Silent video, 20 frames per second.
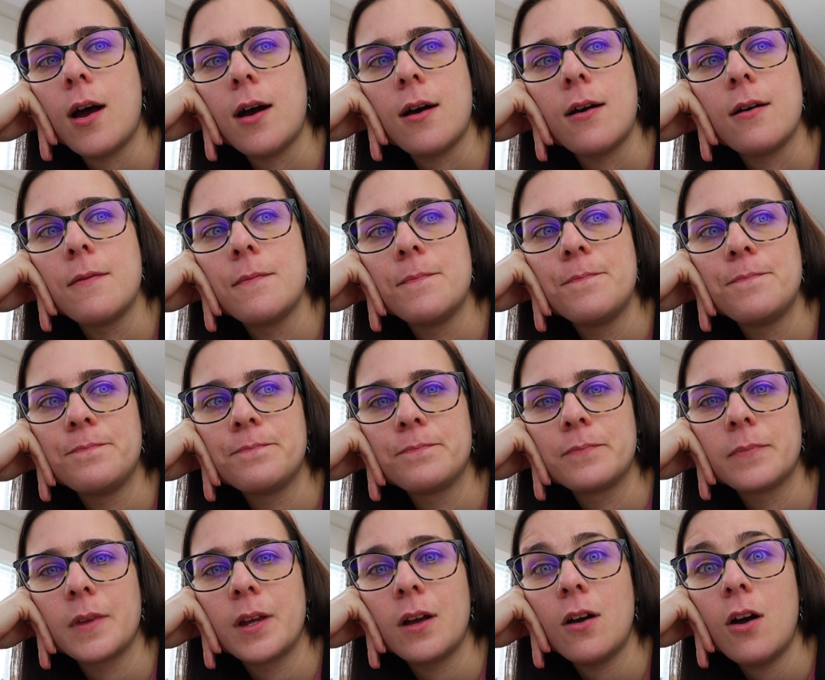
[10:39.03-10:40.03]
um,
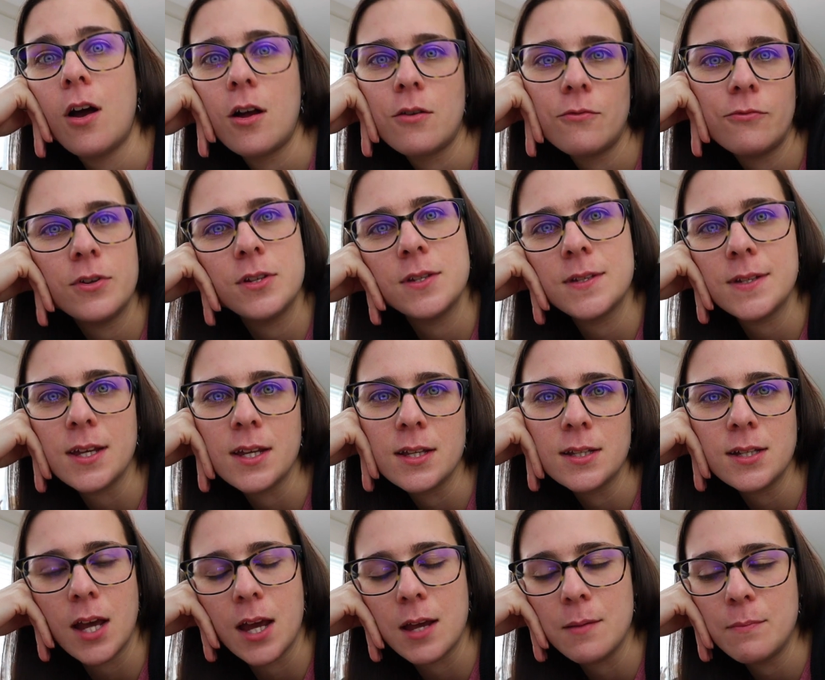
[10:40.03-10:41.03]
conference-y
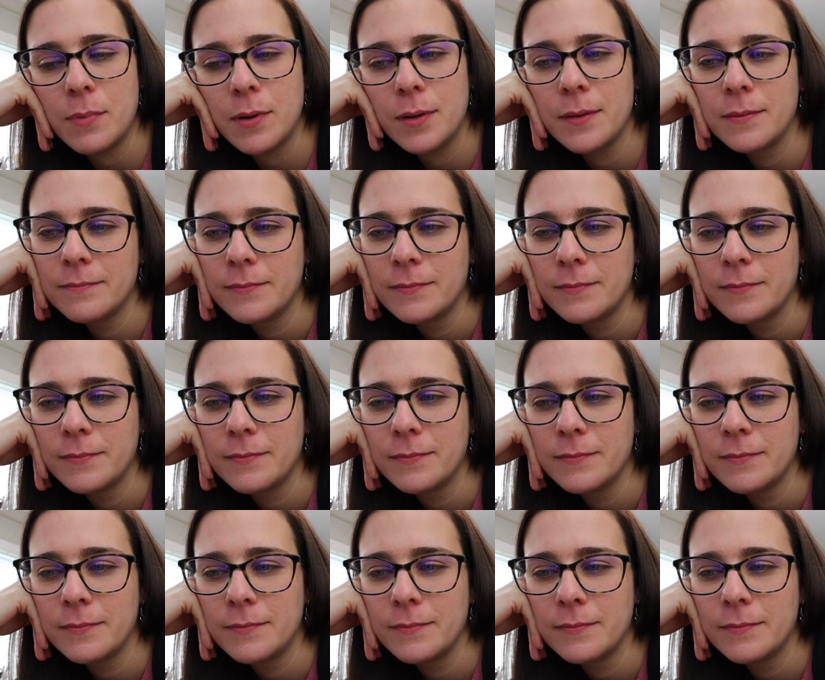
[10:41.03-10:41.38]
type